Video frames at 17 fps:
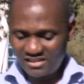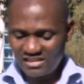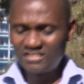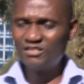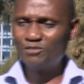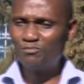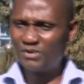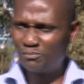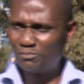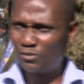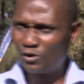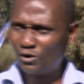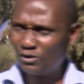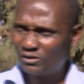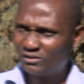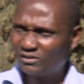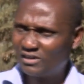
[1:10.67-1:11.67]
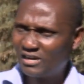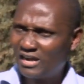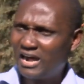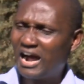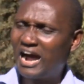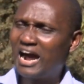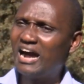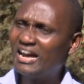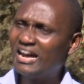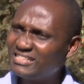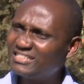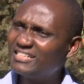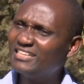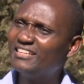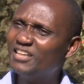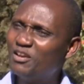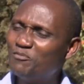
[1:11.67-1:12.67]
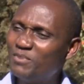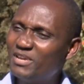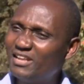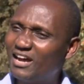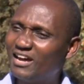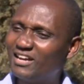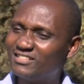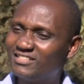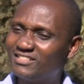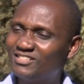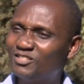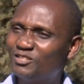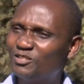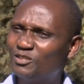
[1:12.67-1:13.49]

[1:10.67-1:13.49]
These people are asking the millers